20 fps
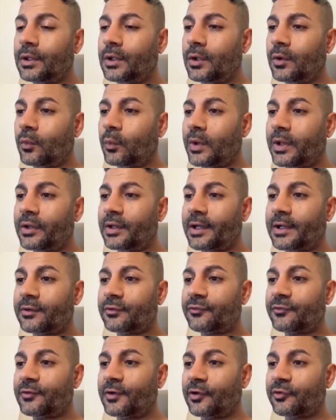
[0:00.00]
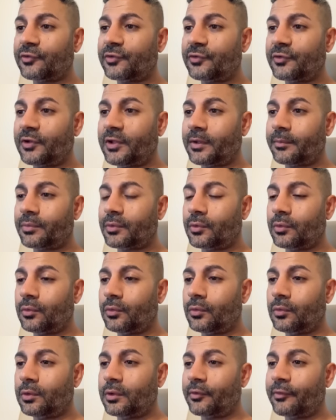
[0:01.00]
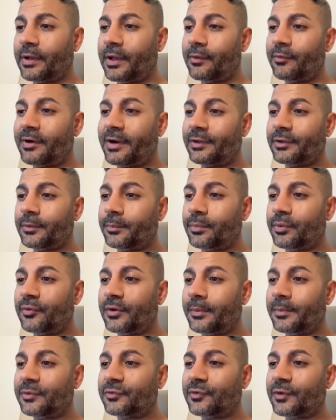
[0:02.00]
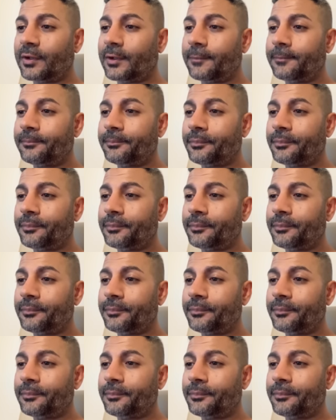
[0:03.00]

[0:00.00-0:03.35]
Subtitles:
When that suction tip all the way around the perimeter,